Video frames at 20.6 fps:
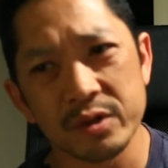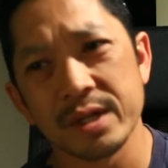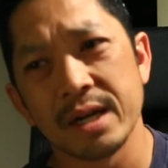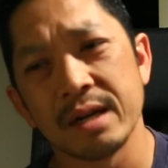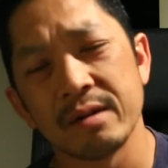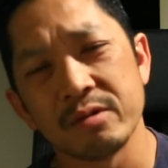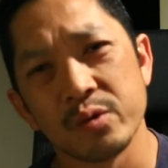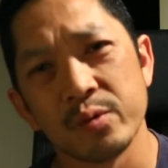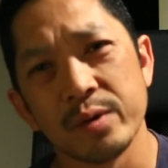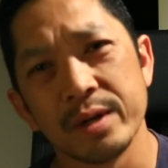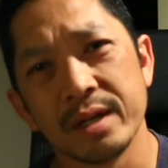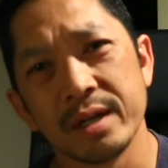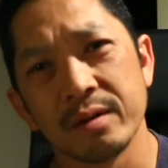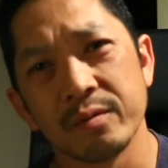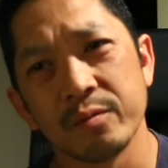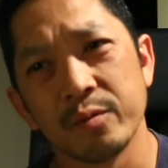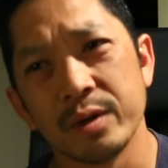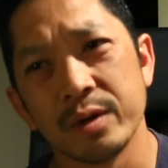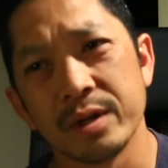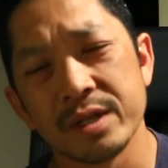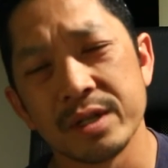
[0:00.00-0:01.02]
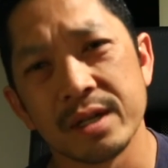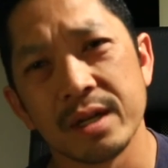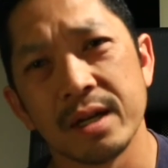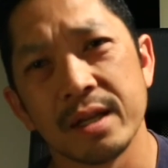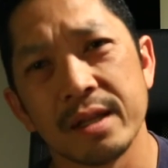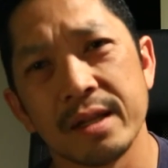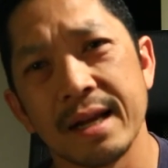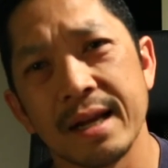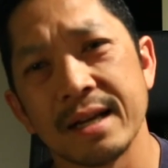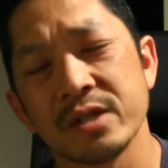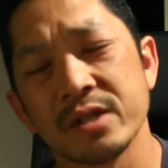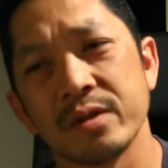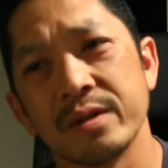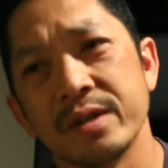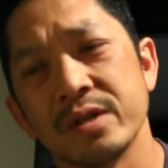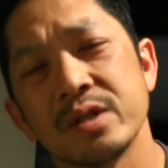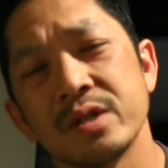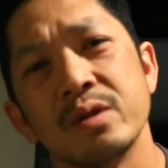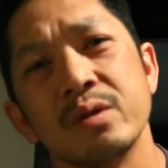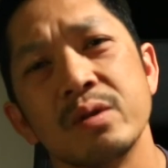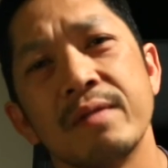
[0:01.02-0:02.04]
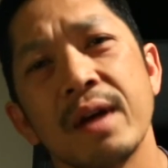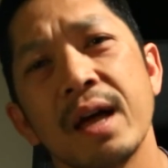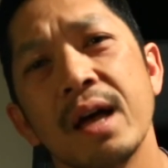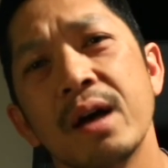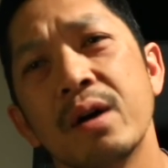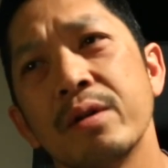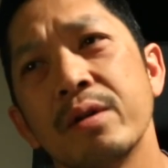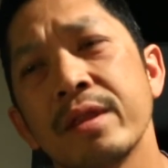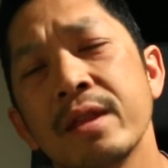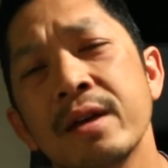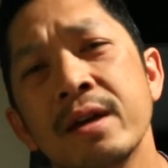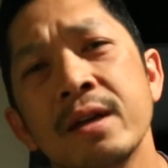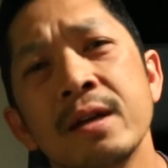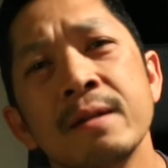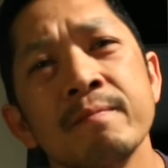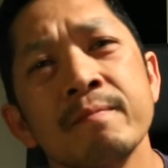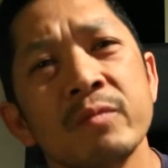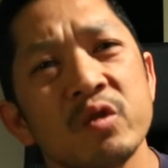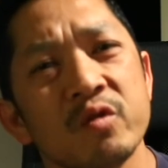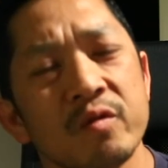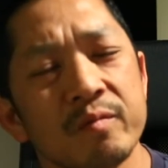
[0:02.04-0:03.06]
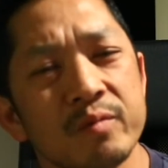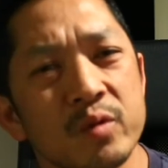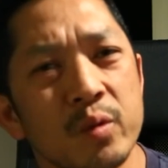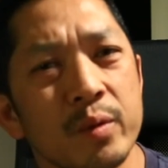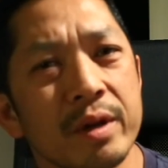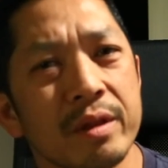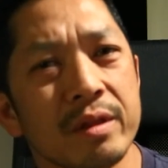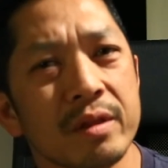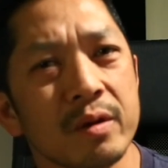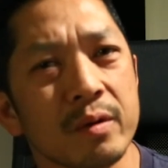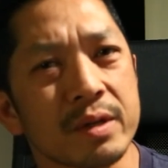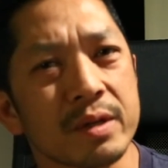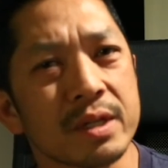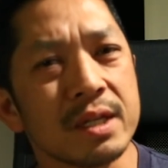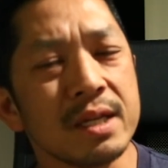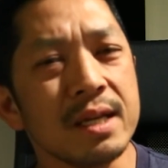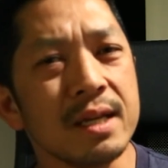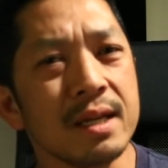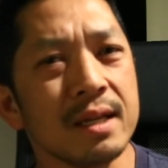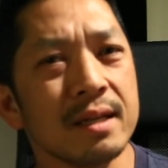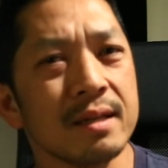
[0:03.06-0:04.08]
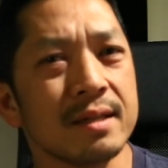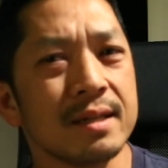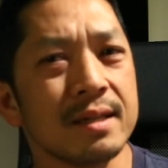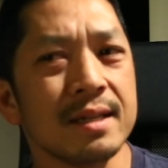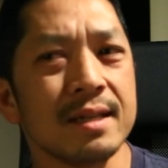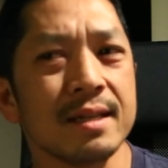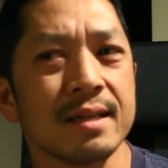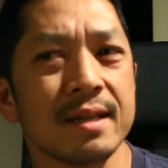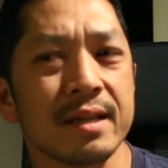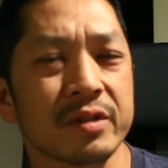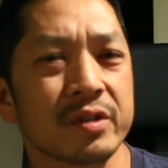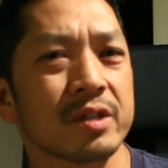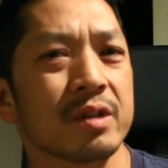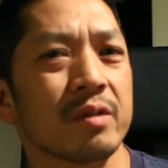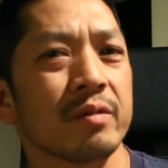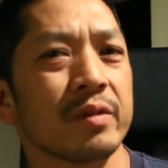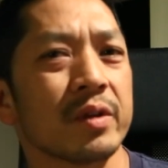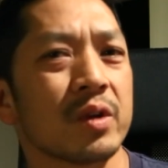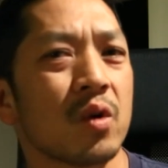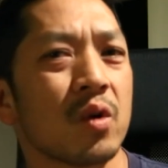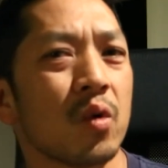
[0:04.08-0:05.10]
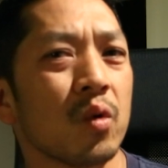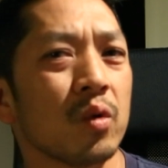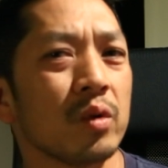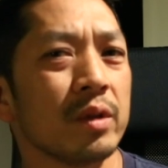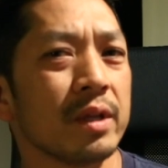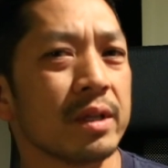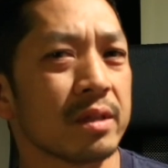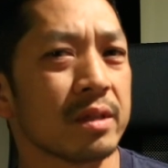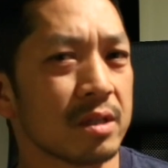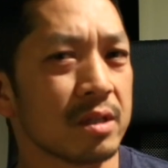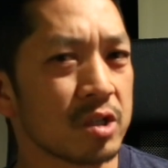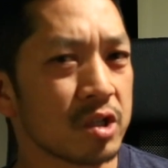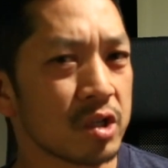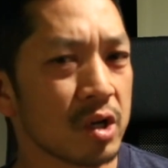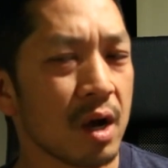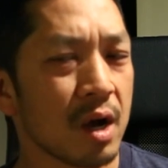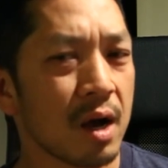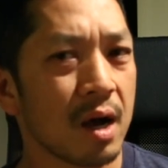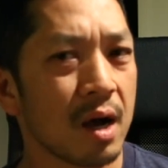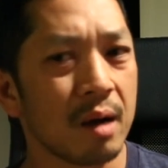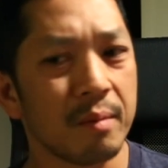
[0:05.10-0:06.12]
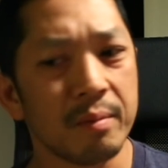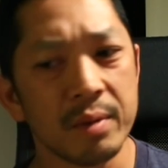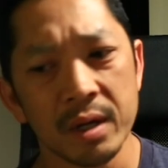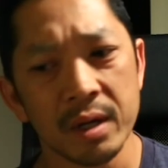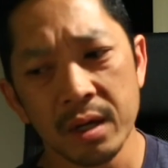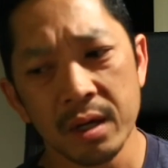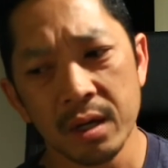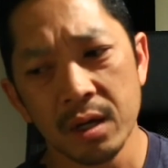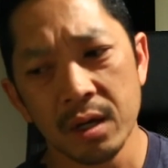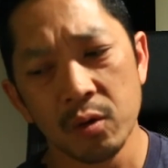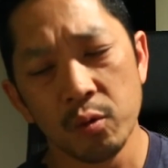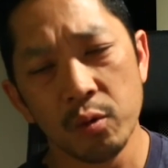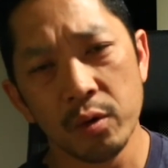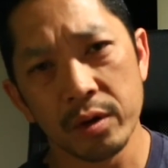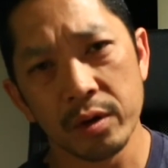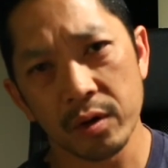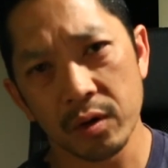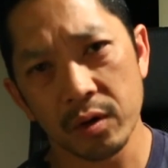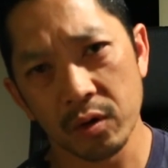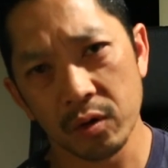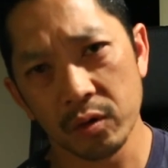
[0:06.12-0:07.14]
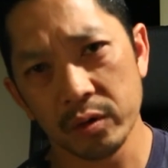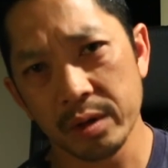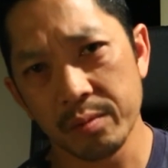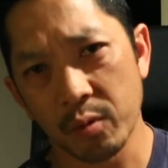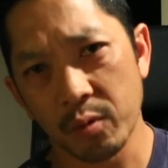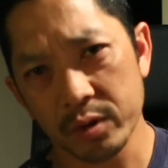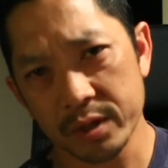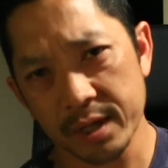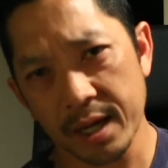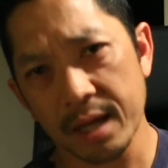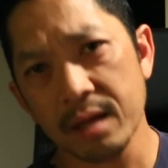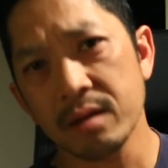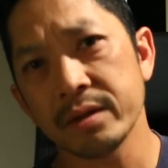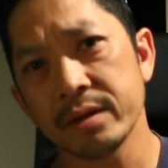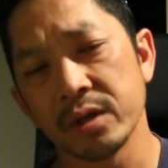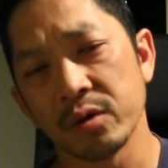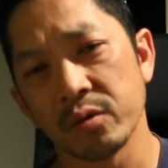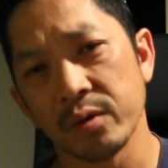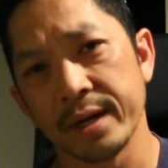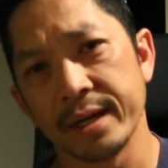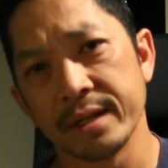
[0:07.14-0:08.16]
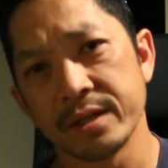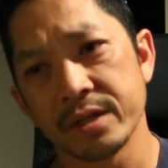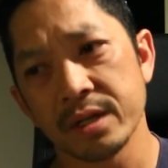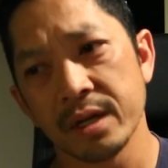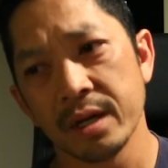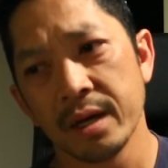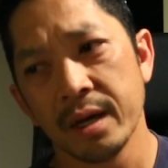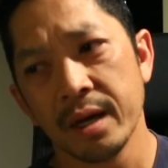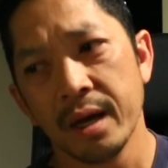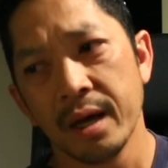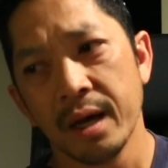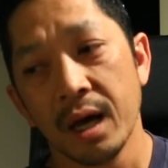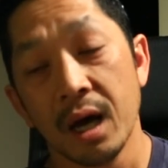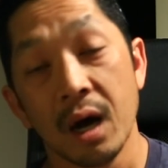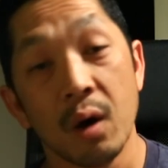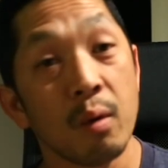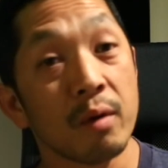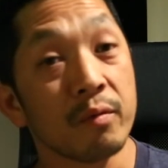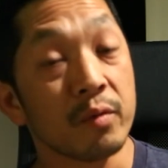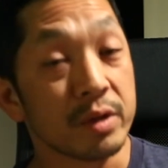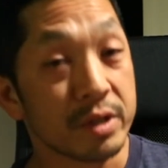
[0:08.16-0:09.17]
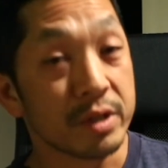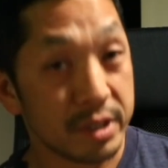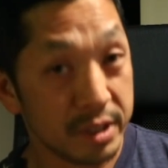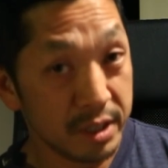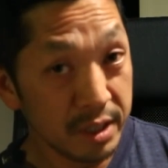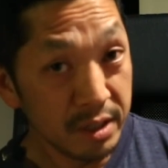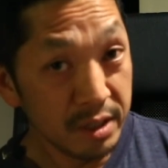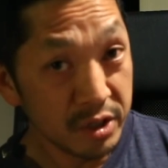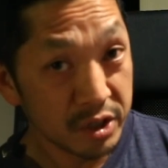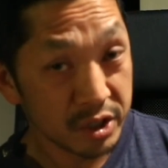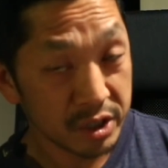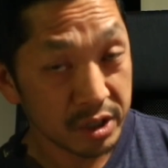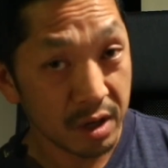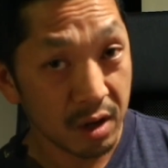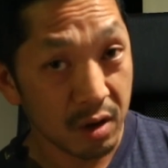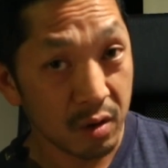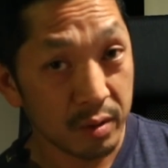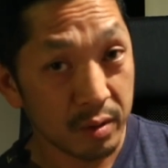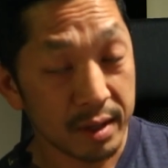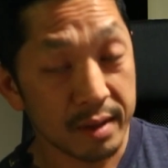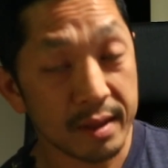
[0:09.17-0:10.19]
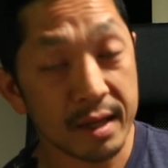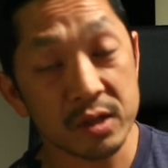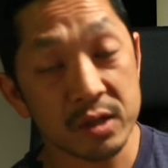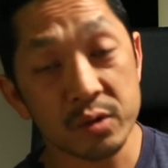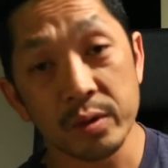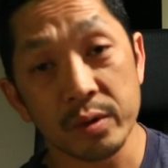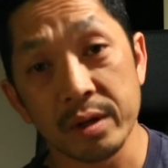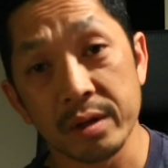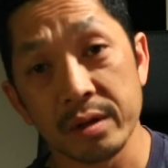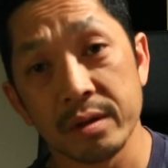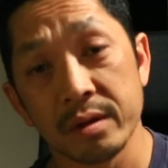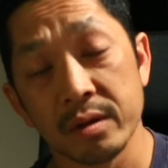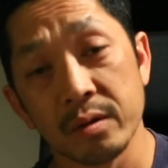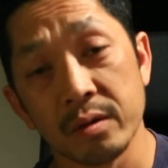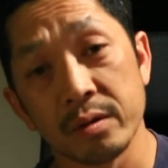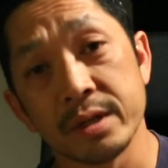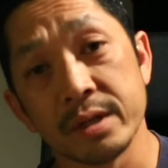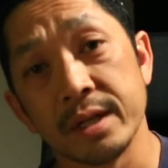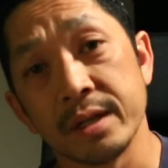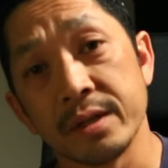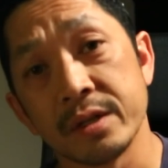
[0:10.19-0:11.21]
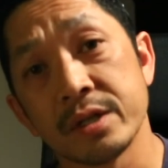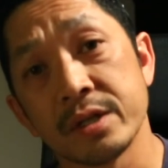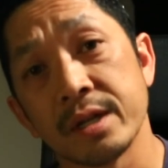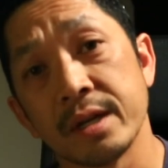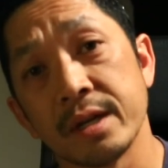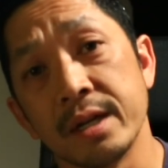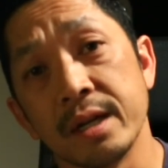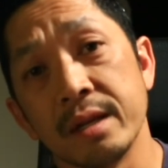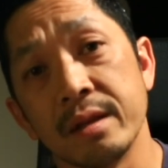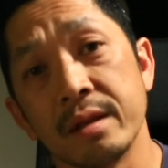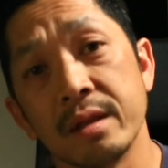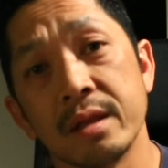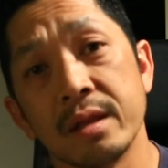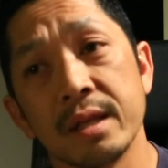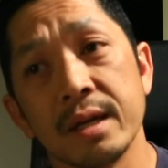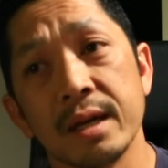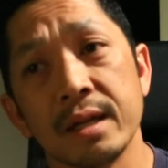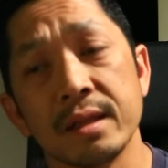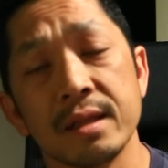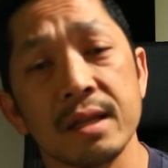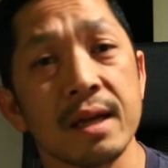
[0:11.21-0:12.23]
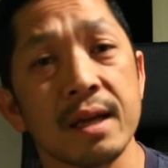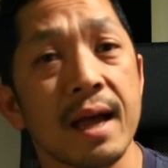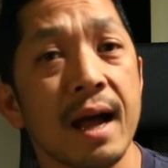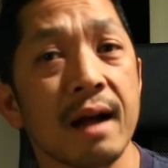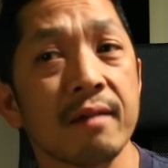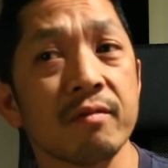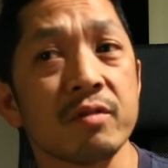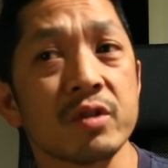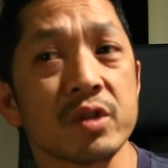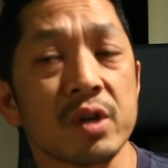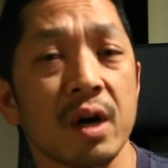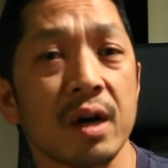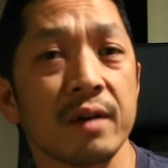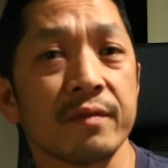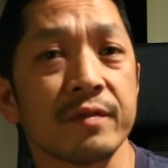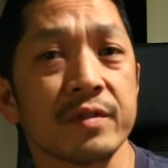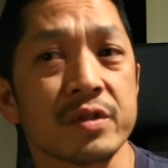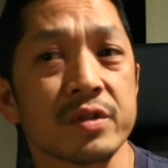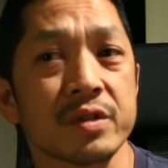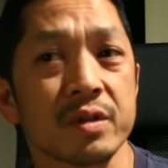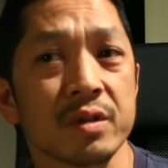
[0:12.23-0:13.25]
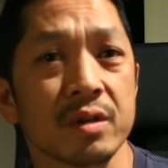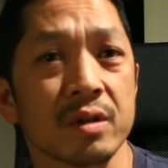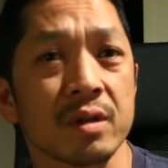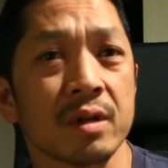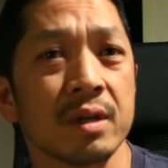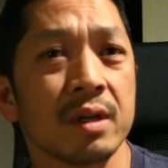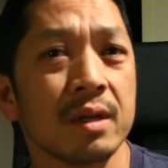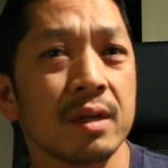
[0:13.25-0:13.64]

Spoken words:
that I was reading was the National Institute of Health from 2013 didn't necessarily correlate the job with early mortality rates. However, it did show in that 2013 study that the average officer